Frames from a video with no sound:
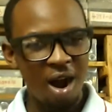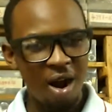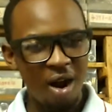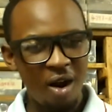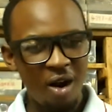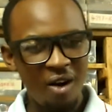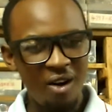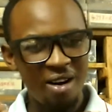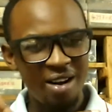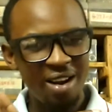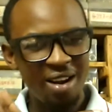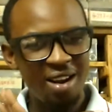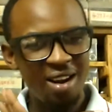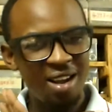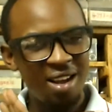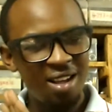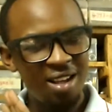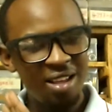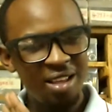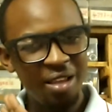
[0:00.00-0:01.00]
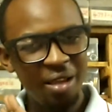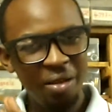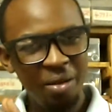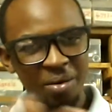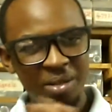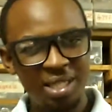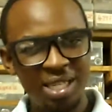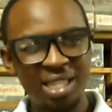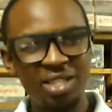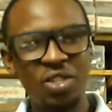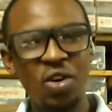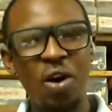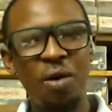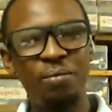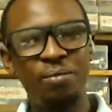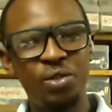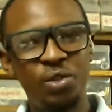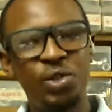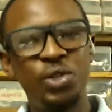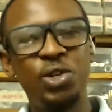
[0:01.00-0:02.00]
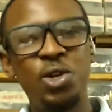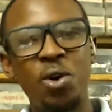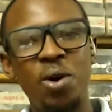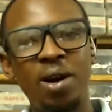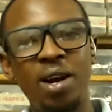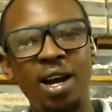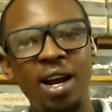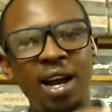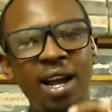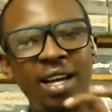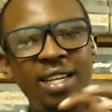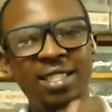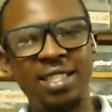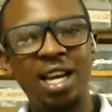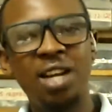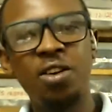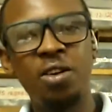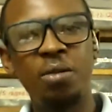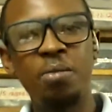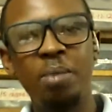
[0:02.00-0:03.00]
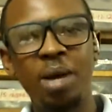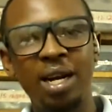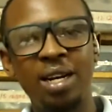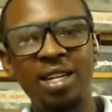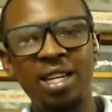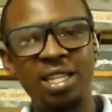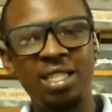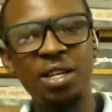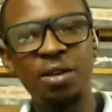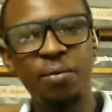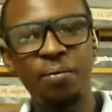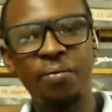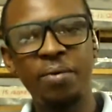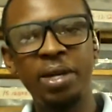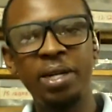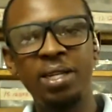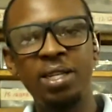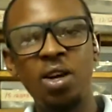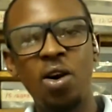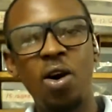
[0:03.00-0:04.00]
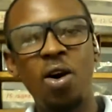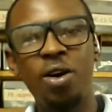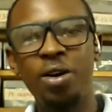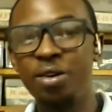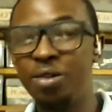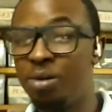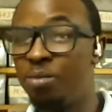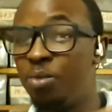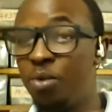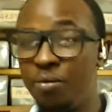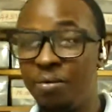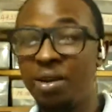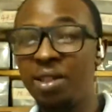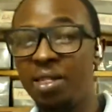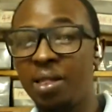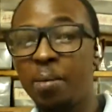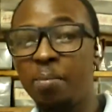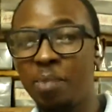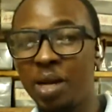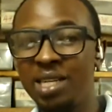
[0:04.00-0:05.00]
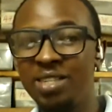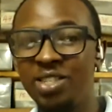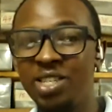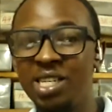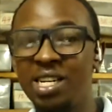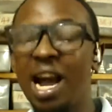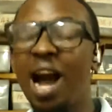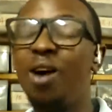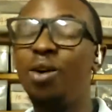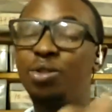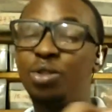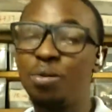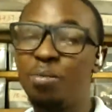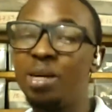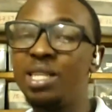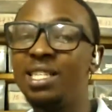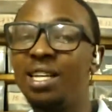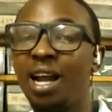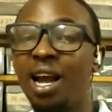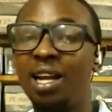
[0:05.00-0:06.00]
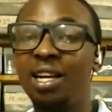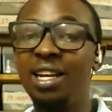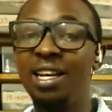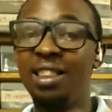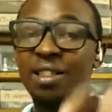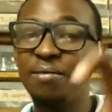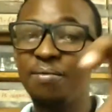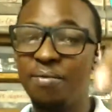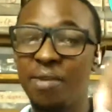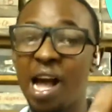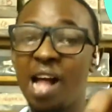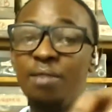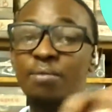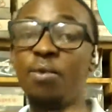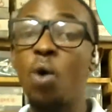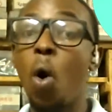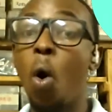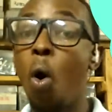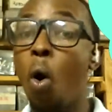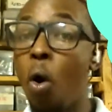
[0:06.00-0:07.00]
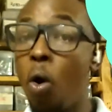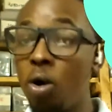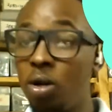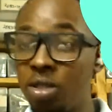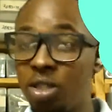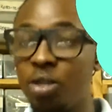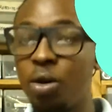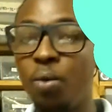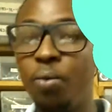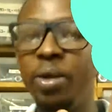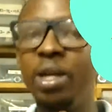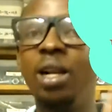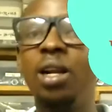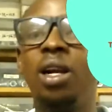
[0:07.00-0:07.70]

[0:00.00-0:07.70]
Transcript: on usage of strong external magnetic field or removing the battery, automatically the valve also will